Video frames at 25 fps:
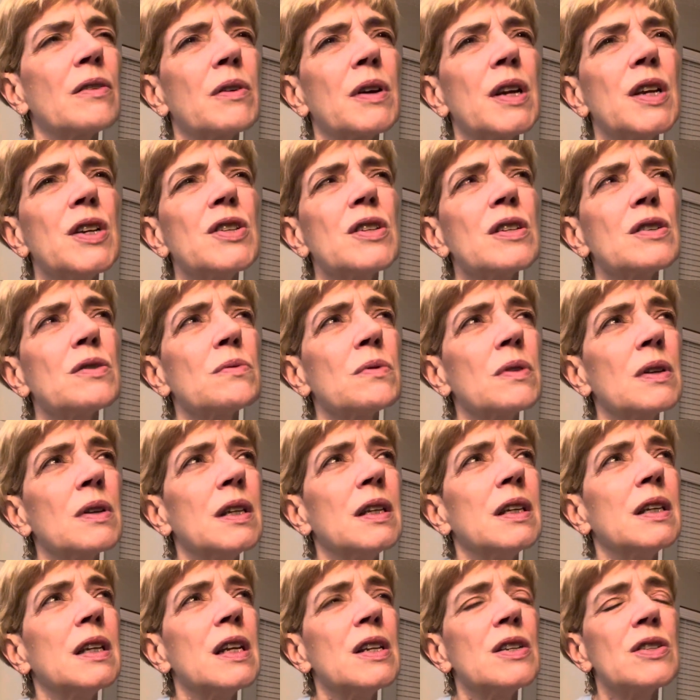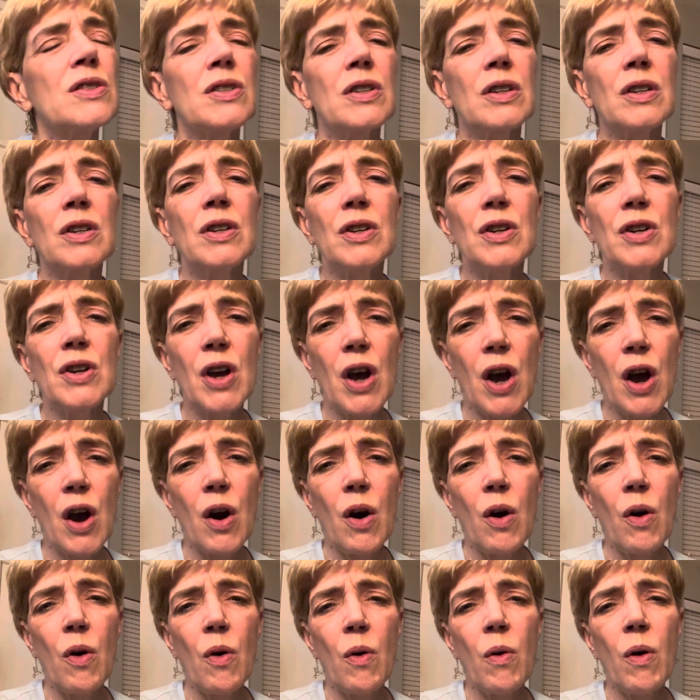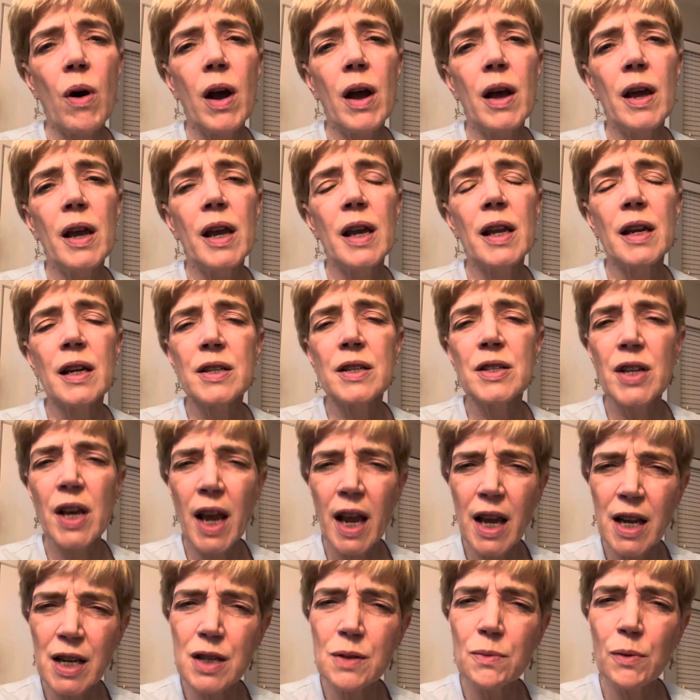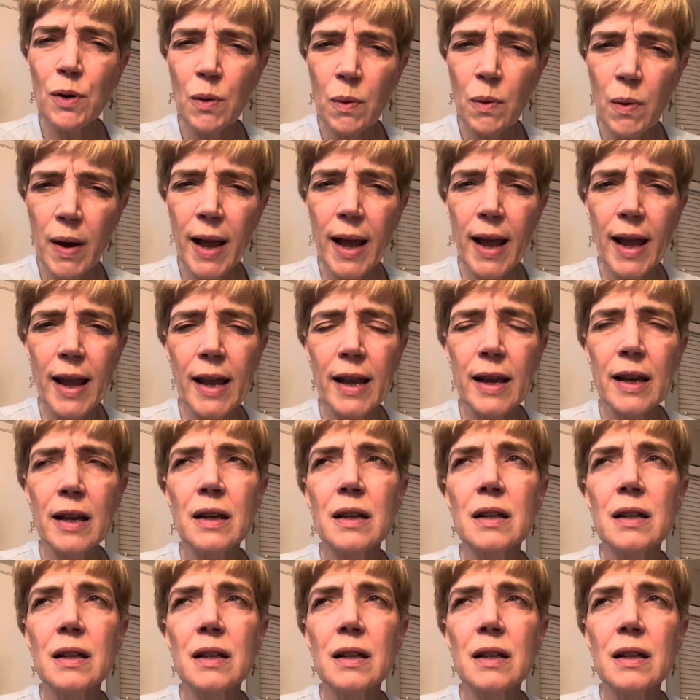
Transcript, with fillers: he just really needs to know in a tangible way.